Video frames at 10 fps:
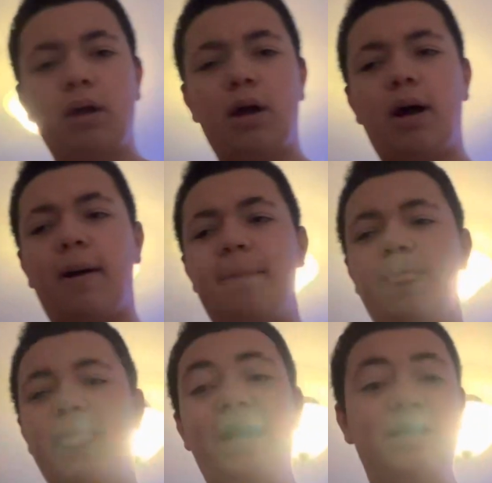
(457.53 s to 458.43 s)

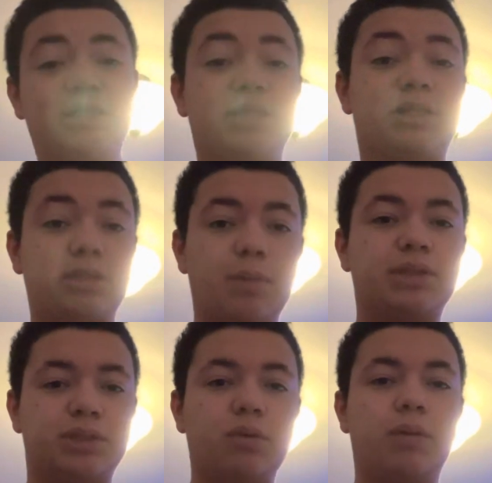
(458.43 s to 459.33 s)
and it is the
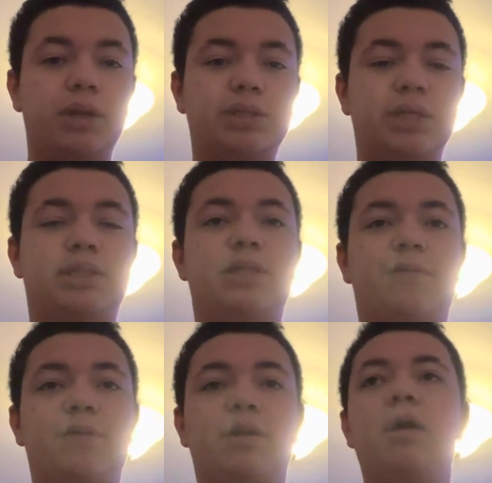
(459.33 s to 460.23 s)
slowest storage. It's
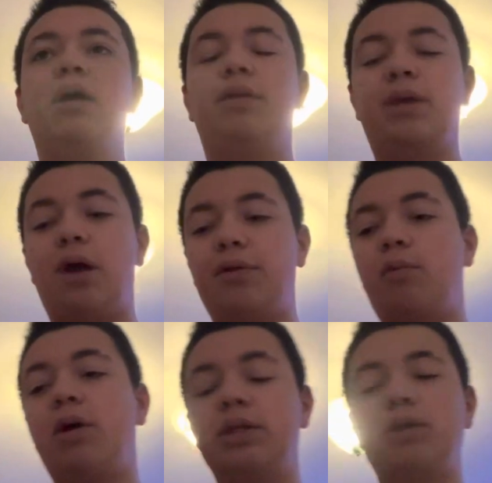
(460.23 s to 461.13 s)
different. The other
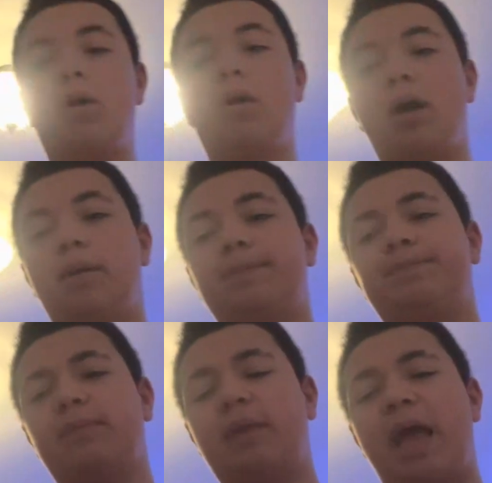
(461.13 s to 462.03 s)
ones are
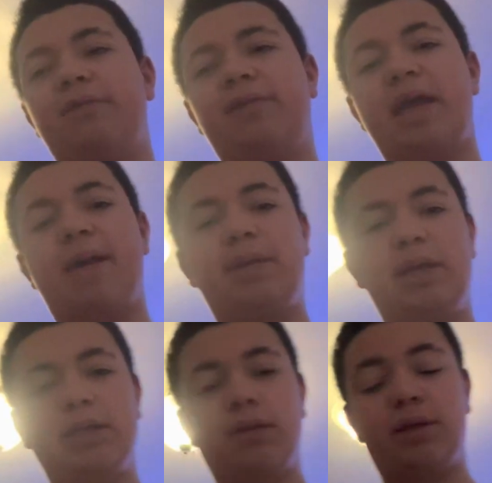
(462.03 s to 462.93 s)

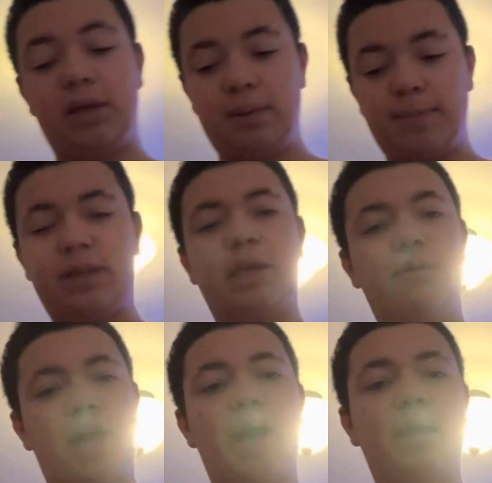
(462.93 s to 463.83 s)
NVMe. The mid tier
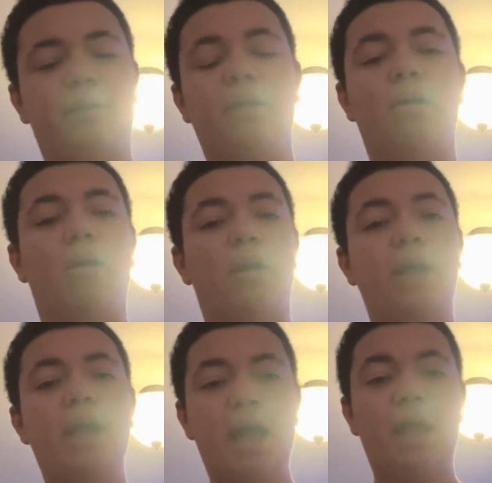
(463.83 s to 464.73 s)
and the high tier
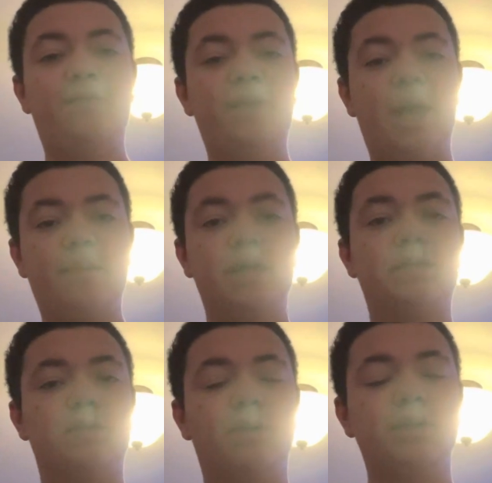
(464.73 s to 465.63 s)
are NVMe
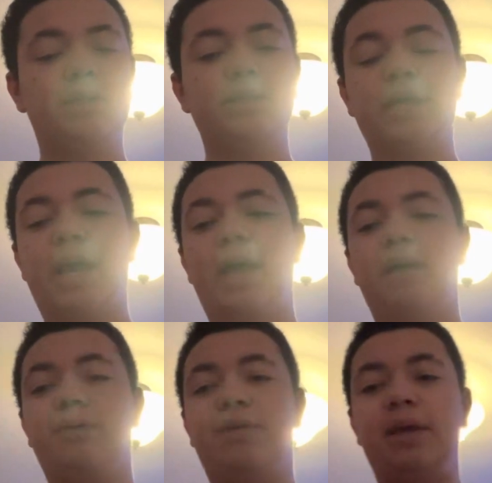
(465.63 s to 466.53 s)
storages,
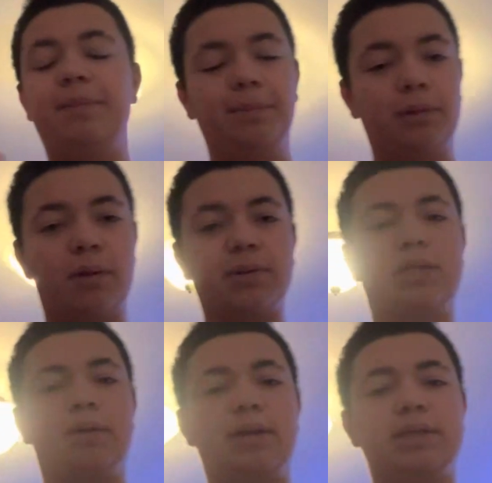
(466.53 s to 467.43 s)
and the
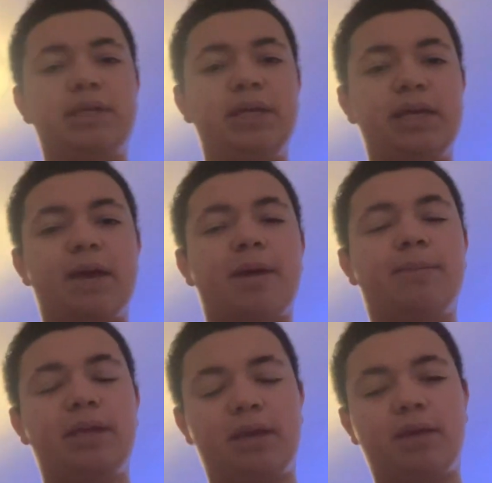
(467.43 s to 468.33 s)
lowest tier is
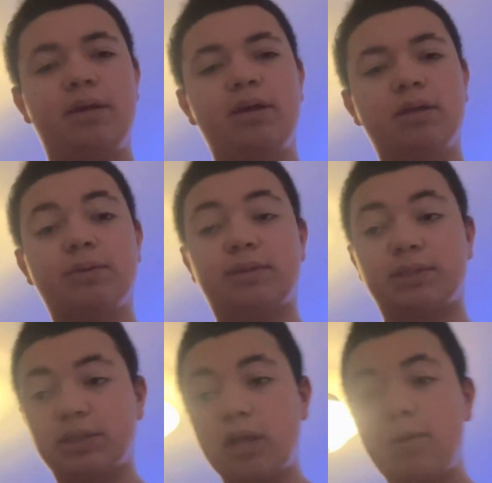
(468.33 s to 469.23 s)
eMME. So it's
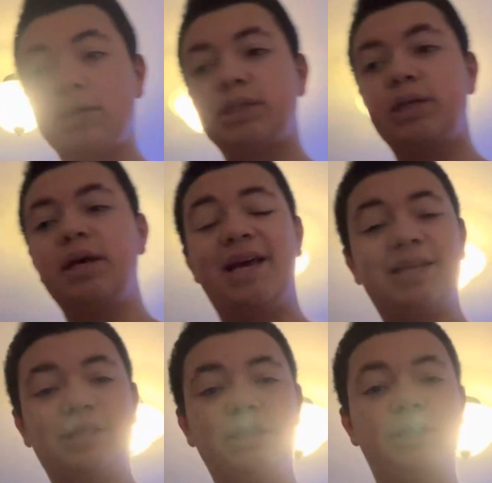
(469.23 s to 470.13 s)
the slowest,
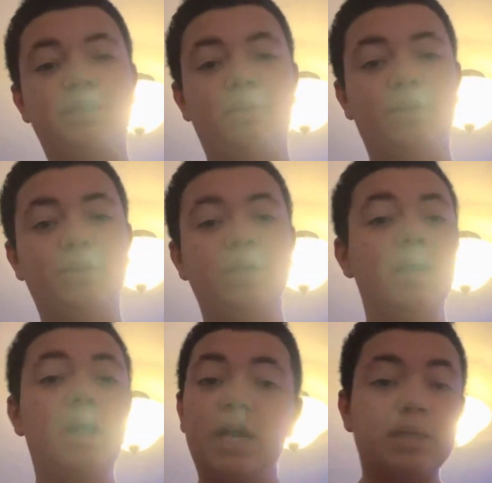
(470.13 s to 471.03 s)
has the least storage.
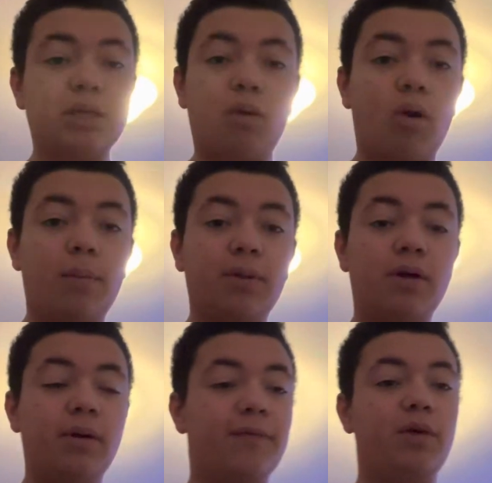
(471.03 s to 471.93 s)
It's not horrible
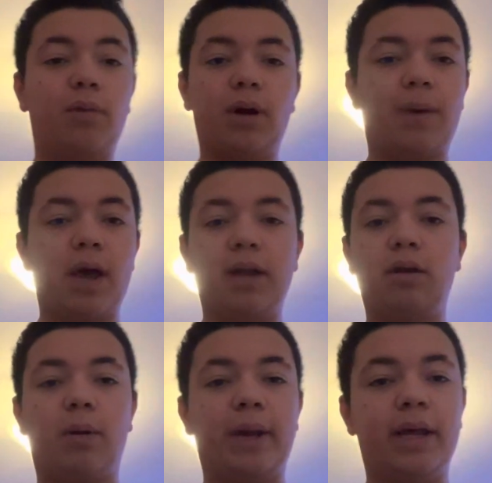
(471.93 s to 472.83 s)
though. If you want to buy it,
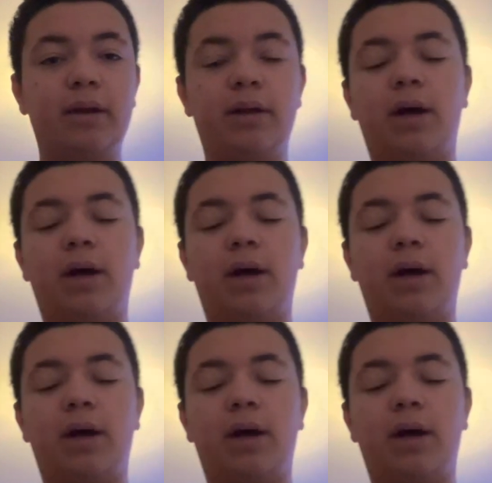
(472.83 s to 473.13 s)
go ahead.